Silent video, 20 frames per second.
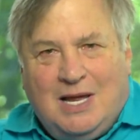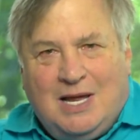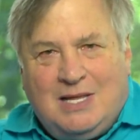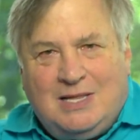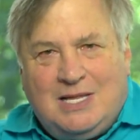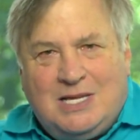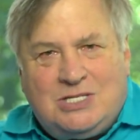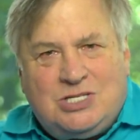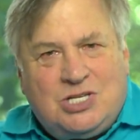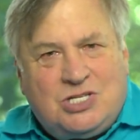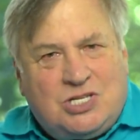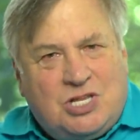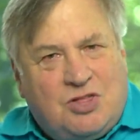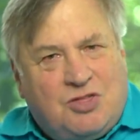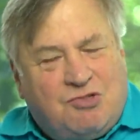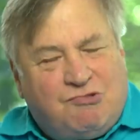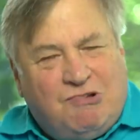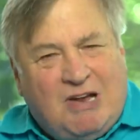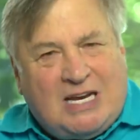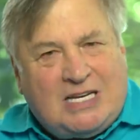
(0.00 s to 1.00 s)
And this is a
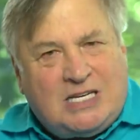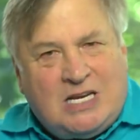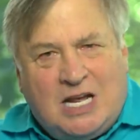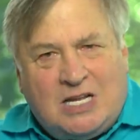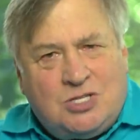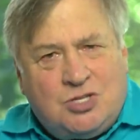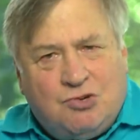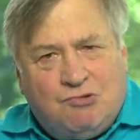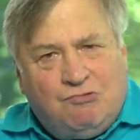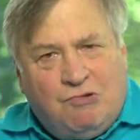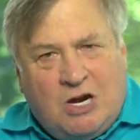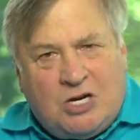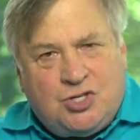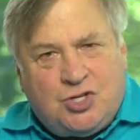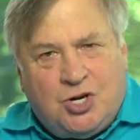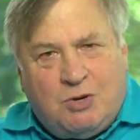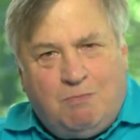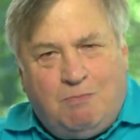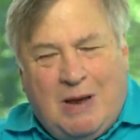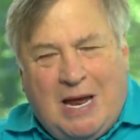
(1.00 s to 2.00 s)
threat not to
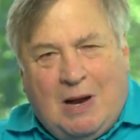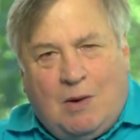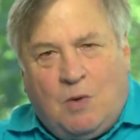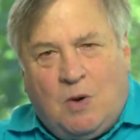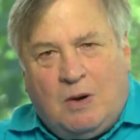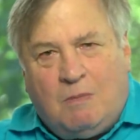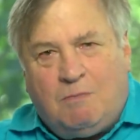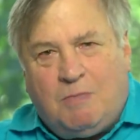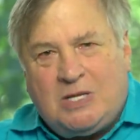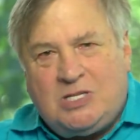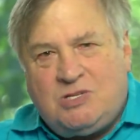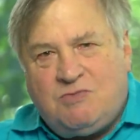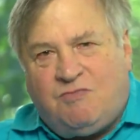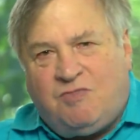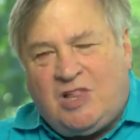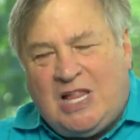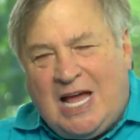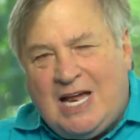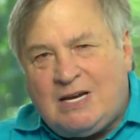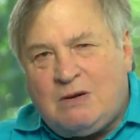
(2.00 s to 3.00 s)
Russian power, but to
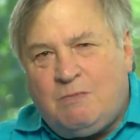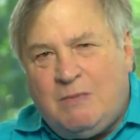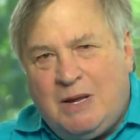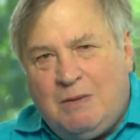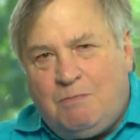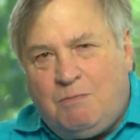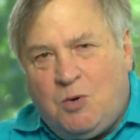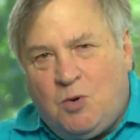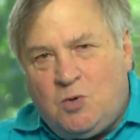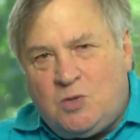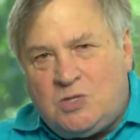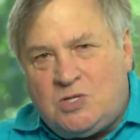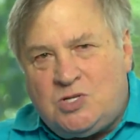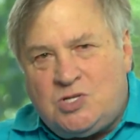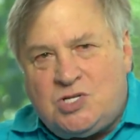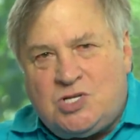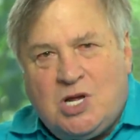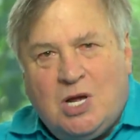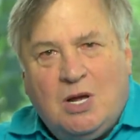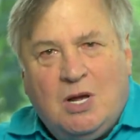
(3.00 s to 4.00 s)
Vladimir
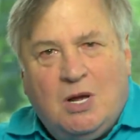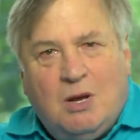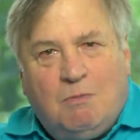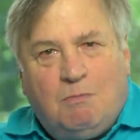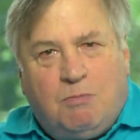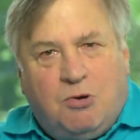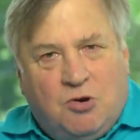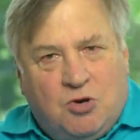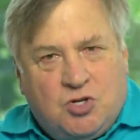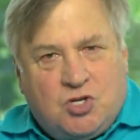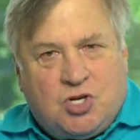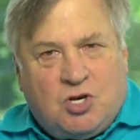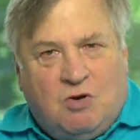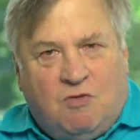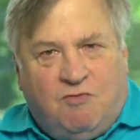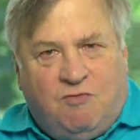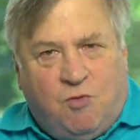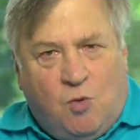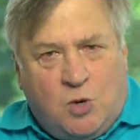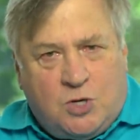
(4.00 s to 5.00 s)
Putin's personal
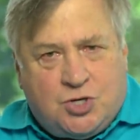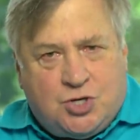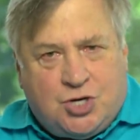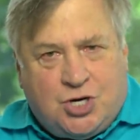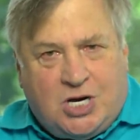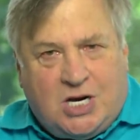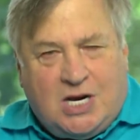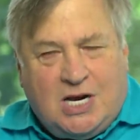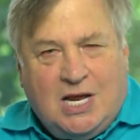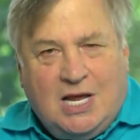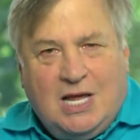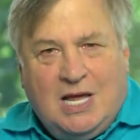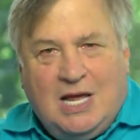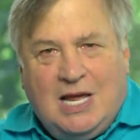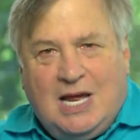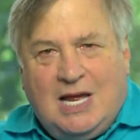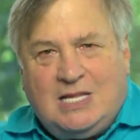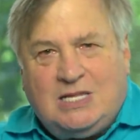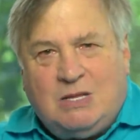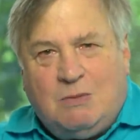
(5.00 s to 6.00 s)
fortune
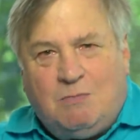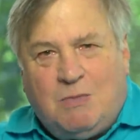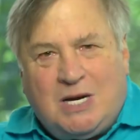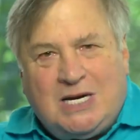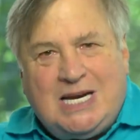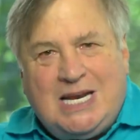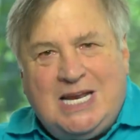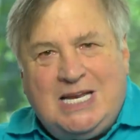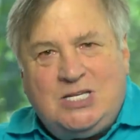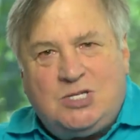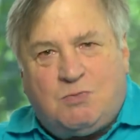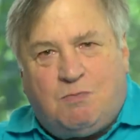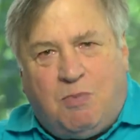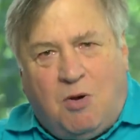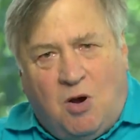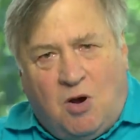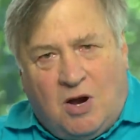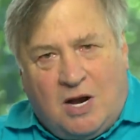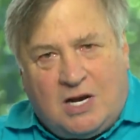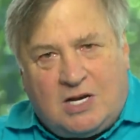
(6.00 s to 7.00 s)
and the money he's
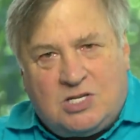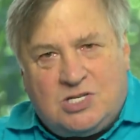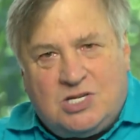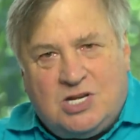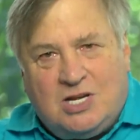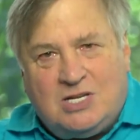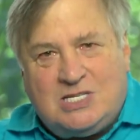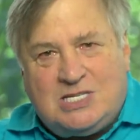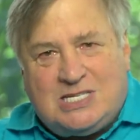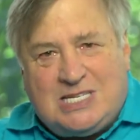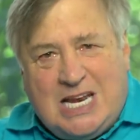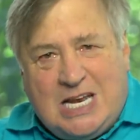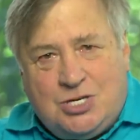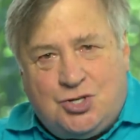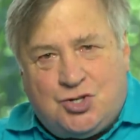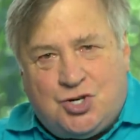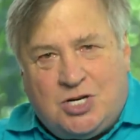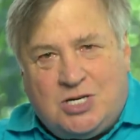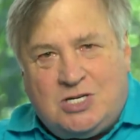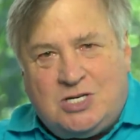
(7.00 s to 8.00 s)
parked,
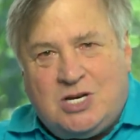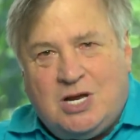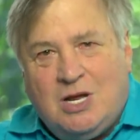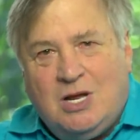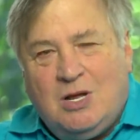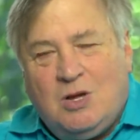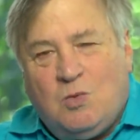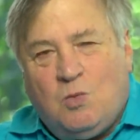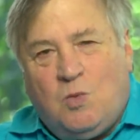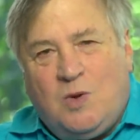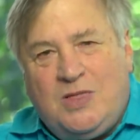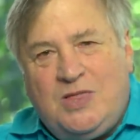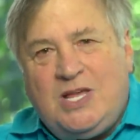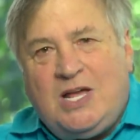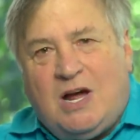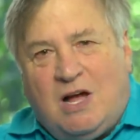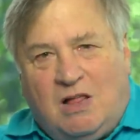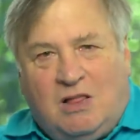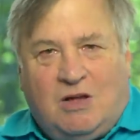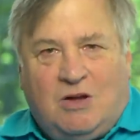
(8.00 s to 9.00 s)
stationed with
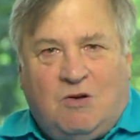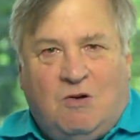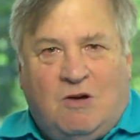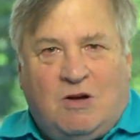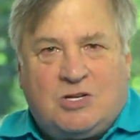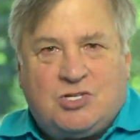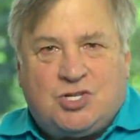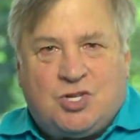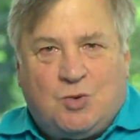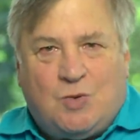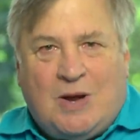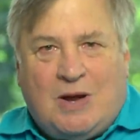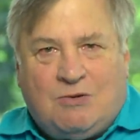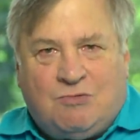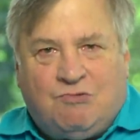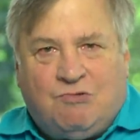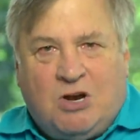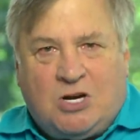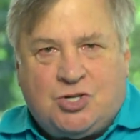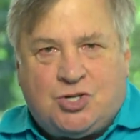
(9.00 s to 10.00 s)
the oligarchs
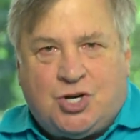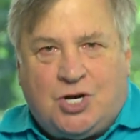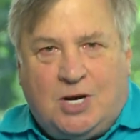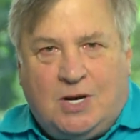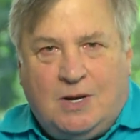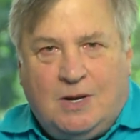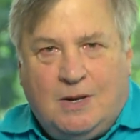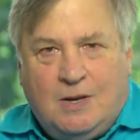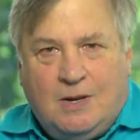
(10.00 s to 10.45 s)
throughout Russia.